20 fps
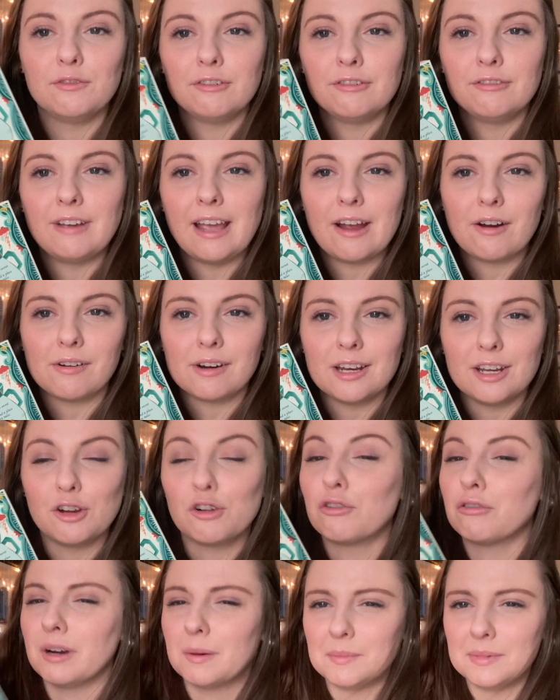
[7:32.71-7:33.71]
very
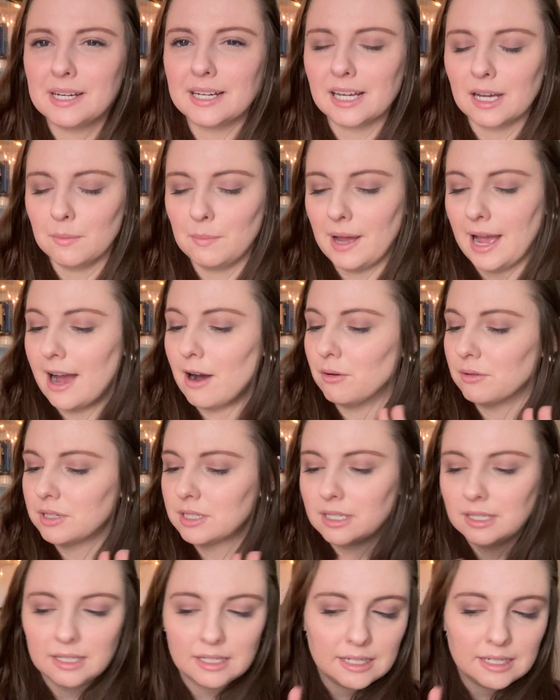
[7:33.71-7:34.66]
cryptic about